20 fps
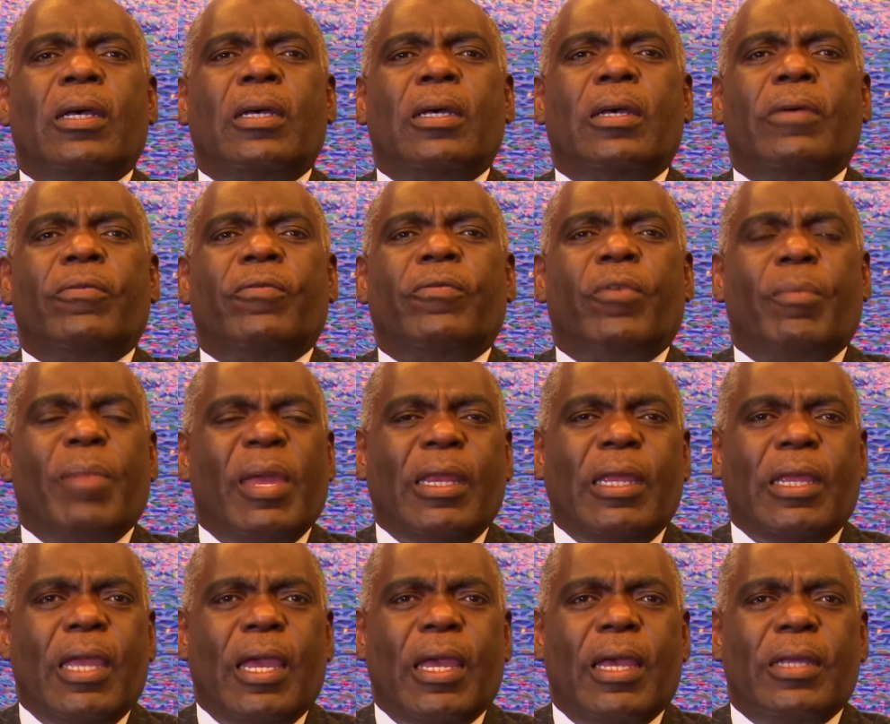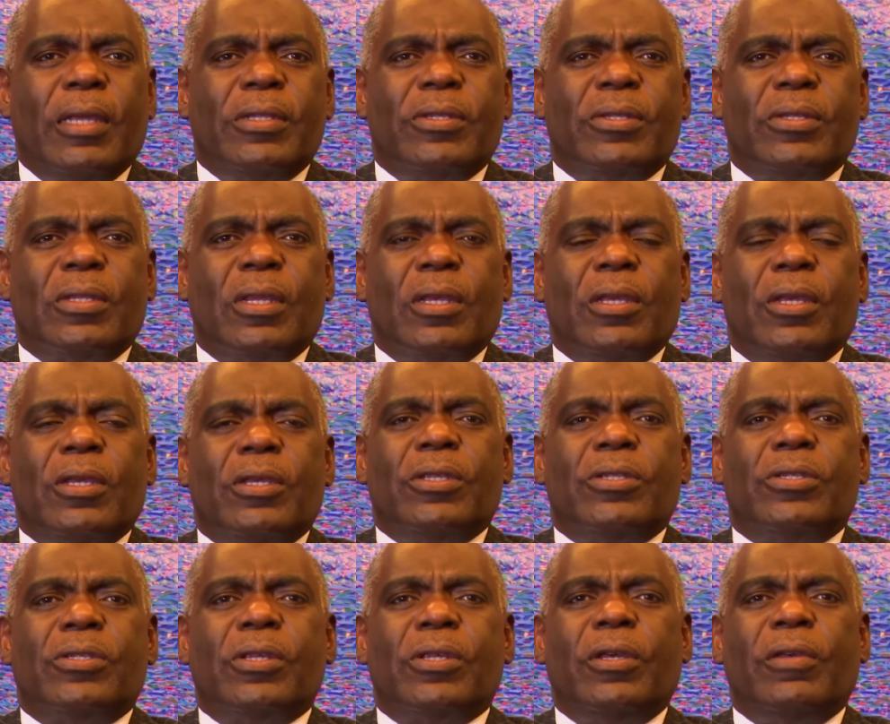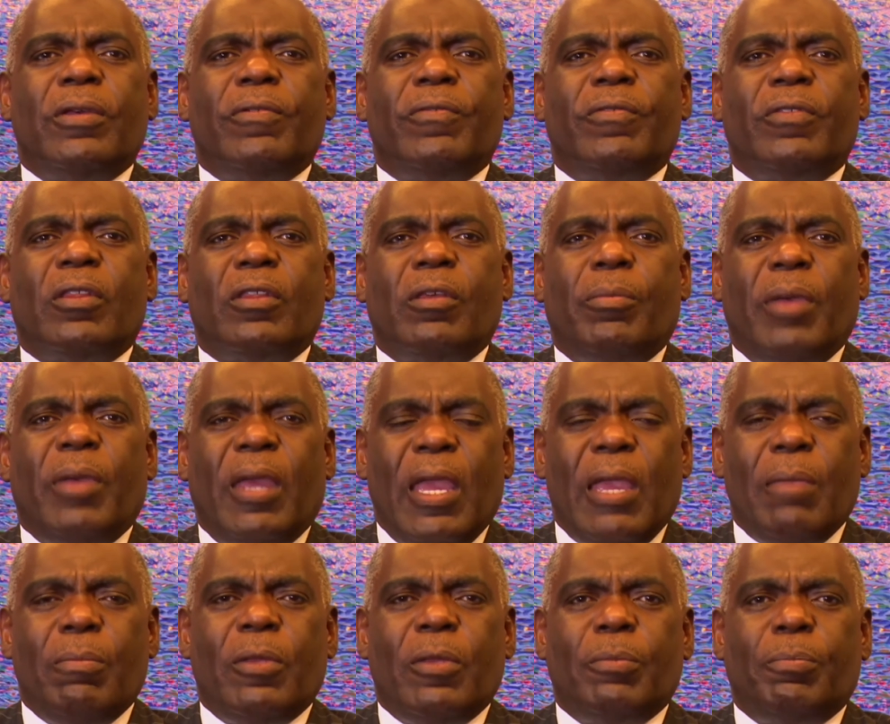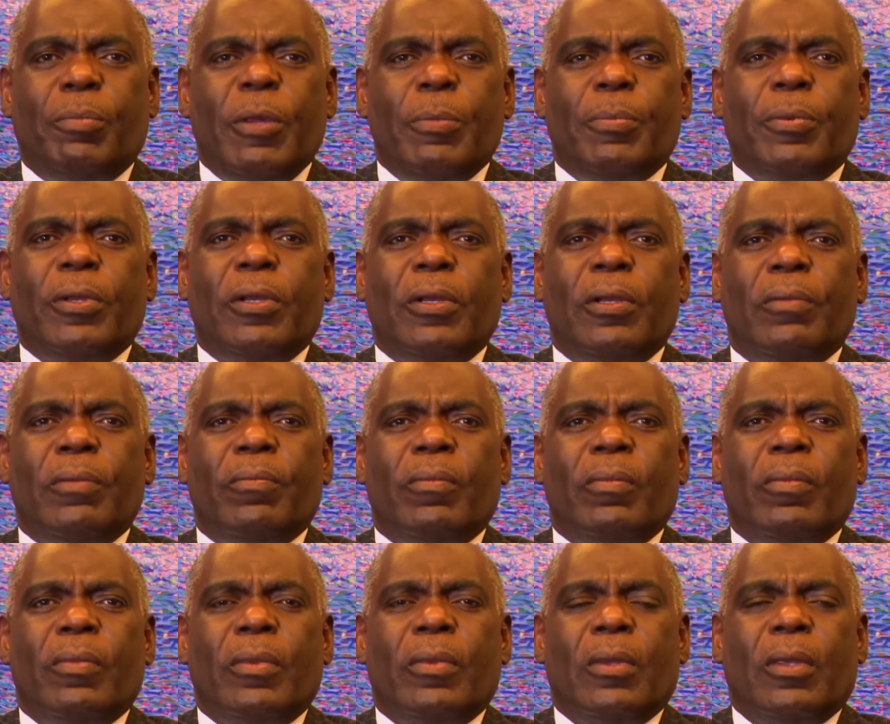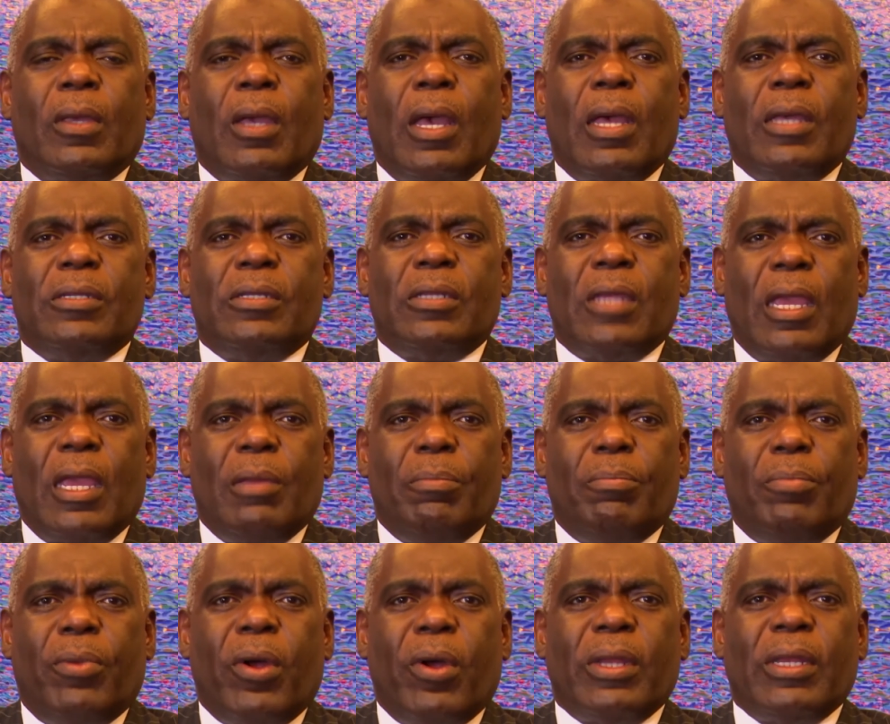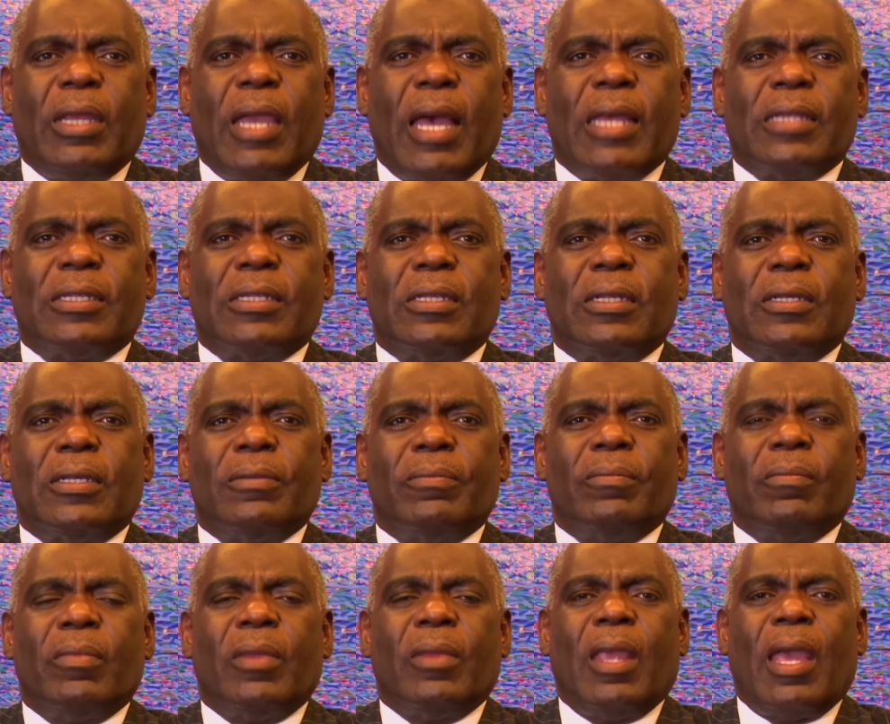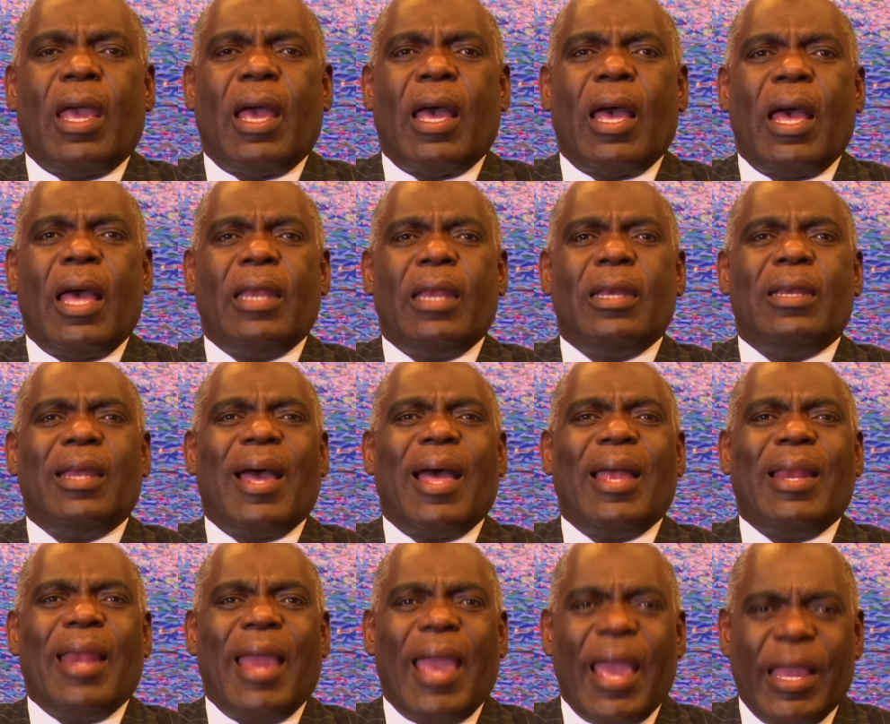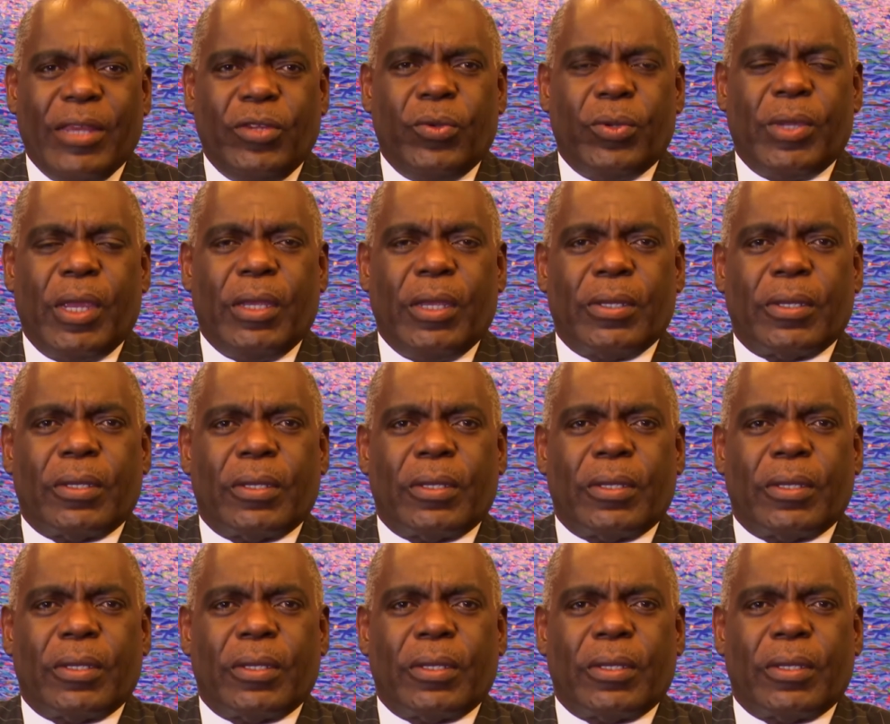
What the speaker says: for many years served the Bahamian people as a broadcaster and an educator.